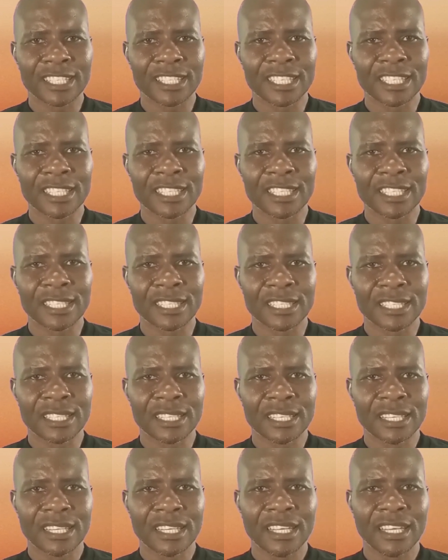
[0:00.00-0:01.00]
digit
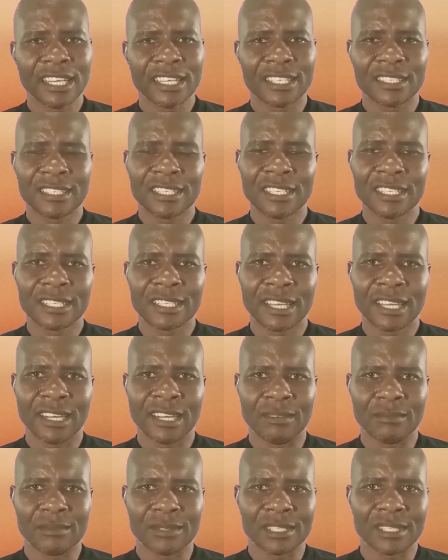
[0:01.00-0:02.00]
as it
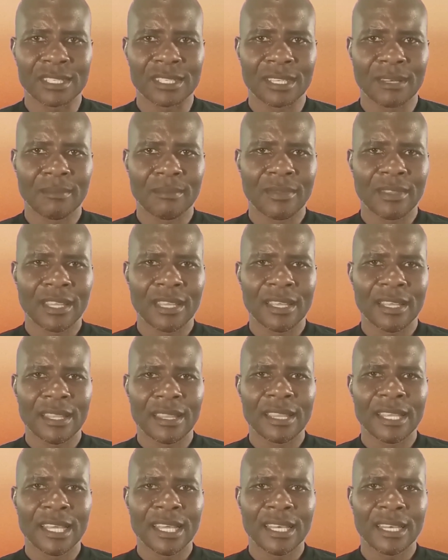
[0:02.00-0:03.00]
comes,
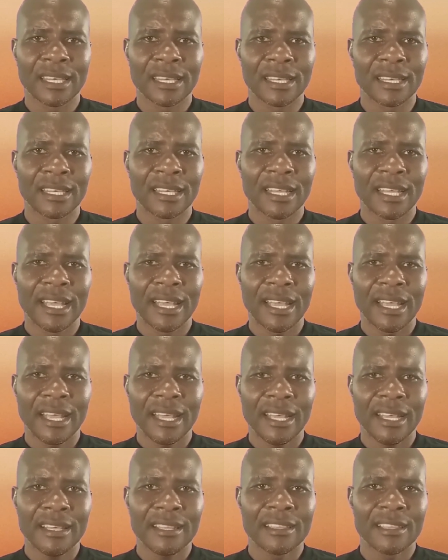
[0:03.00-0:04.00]
then
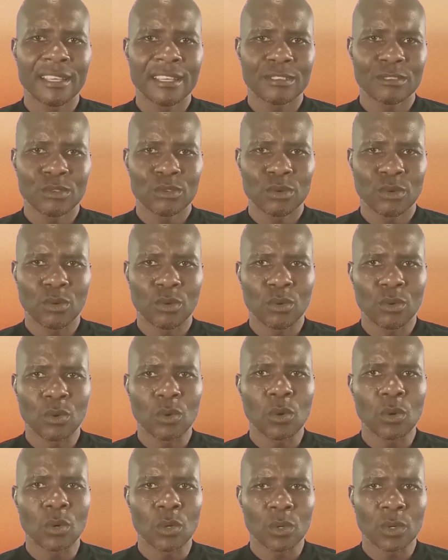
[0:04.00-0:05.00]
either store
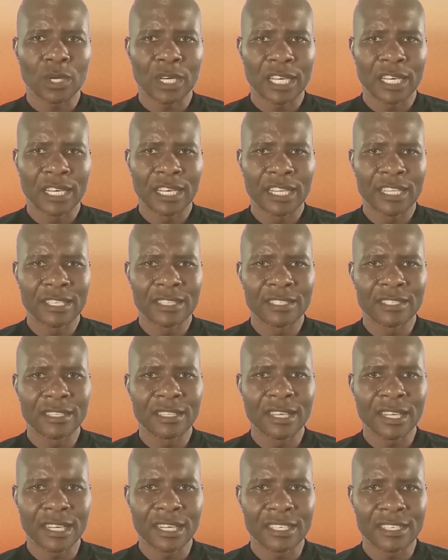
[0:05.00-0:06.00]
or release
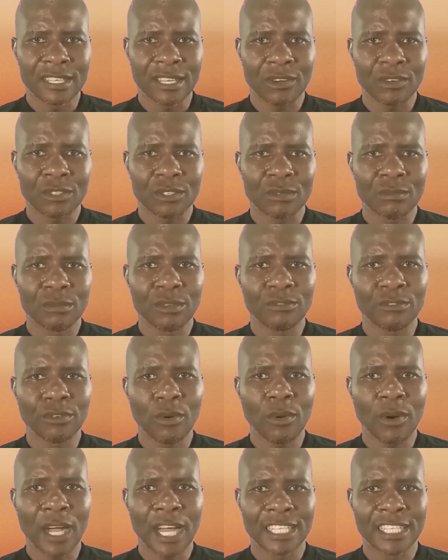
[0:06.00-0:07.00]
the result
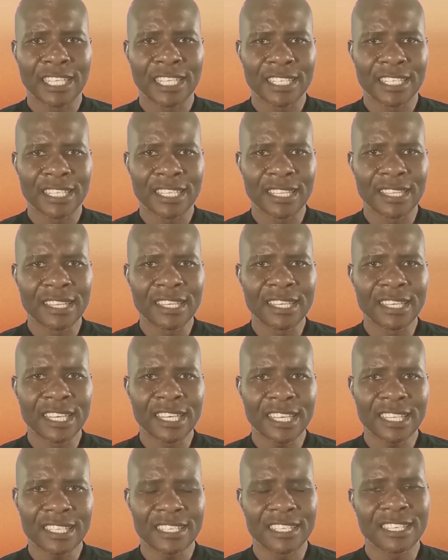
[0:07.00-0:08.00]
before attending the
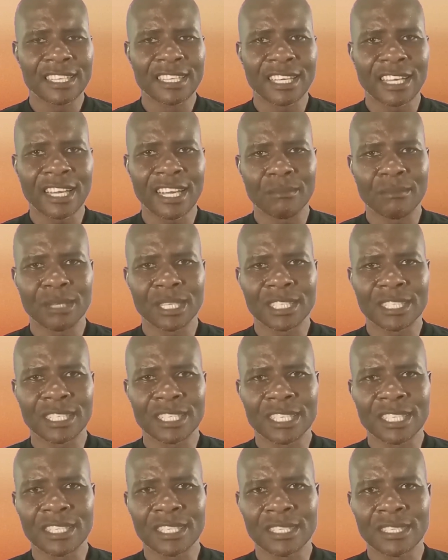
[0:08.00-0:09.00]
next incoming
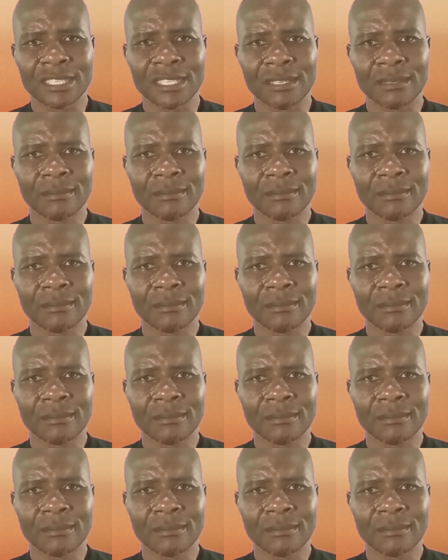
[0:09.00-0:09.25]
digit.